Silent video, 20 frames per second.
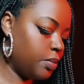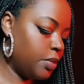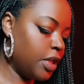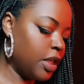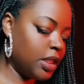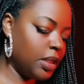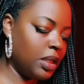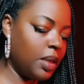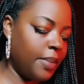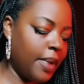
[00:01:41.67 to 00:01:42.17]

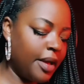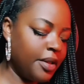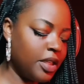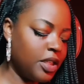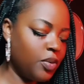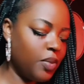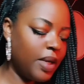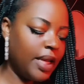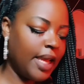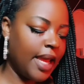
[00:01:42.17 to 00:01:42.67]
Something about
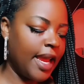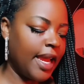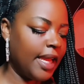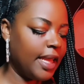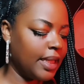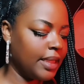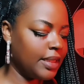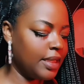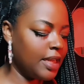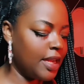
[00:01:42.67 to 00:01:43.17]
28,
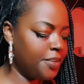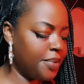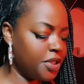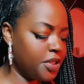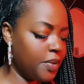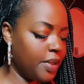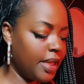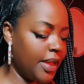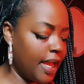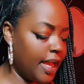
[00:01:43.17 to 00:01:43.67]
like the number
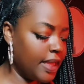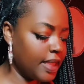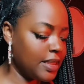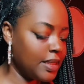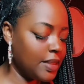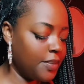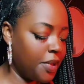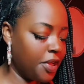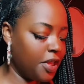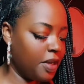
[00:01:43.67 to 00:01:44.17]
28. So
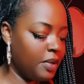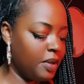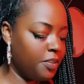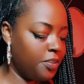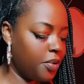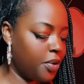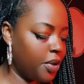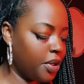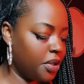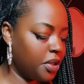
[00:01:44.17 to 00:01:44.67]
somebody could have been
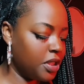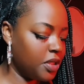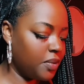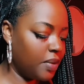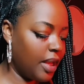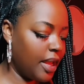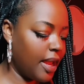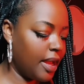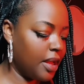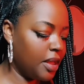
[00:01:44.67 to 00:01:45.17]
born on the
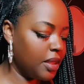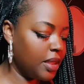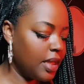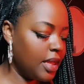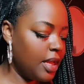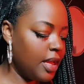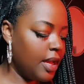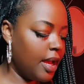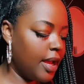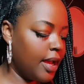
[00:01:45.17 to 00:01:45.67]

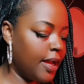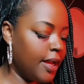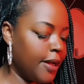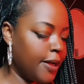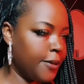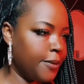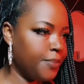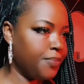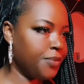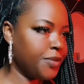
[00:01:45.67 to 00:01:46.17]

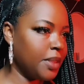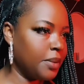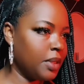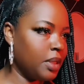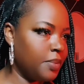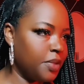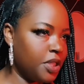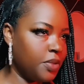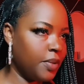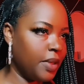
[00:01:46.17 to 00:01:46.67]
28th.
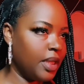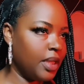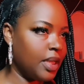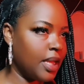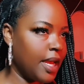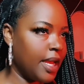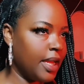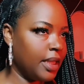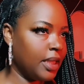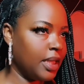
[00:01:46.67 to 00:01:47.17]
Something between
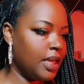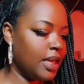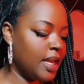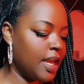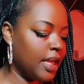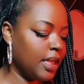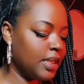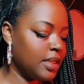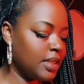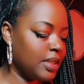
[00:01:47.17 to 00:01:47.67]
like the
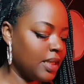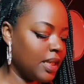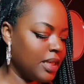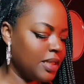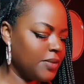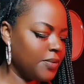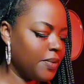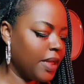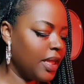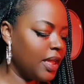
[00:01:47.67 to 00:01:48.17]
next
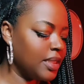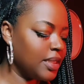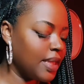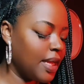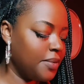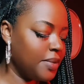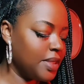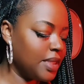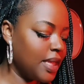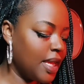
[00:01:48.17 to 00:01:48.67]
6 weeks,
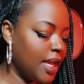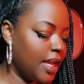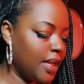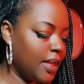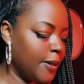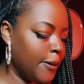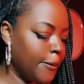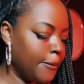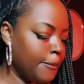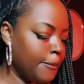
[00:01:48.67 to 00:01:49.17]
I would say.